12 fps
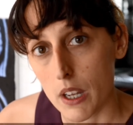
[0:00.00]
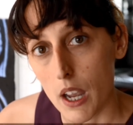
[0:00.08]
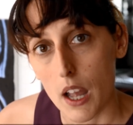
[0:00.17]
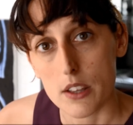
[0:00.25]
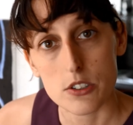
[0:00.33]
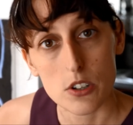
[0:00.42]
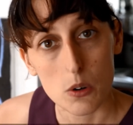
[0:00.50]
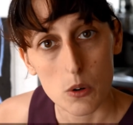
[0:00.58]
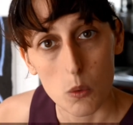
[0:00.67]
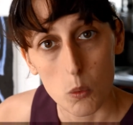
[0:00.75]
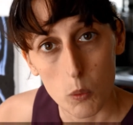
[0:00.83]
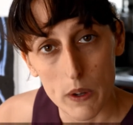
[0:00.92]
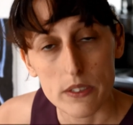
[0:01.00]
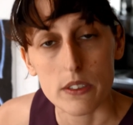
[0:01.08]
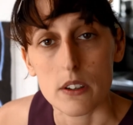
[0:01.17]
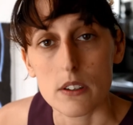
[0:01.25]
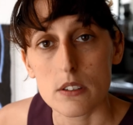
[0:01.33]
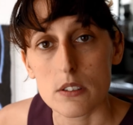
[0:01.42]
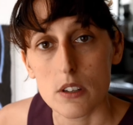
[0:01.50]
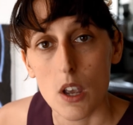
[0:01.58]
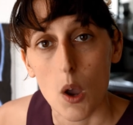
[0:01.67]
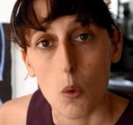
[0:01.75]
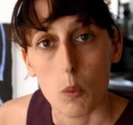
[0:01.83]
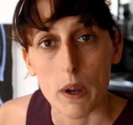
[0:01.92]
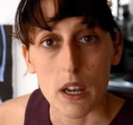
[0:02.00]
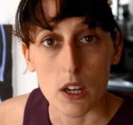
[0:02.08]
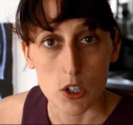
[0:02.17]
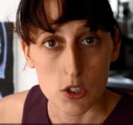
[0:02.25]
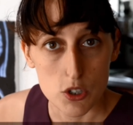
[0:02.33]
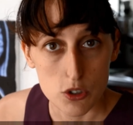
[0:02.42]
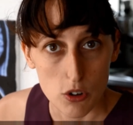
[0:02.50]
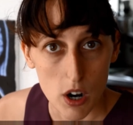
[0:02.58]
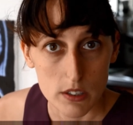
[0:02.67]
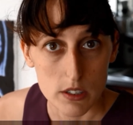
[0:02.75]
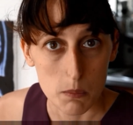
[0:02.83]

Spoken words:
And so with this, we construct a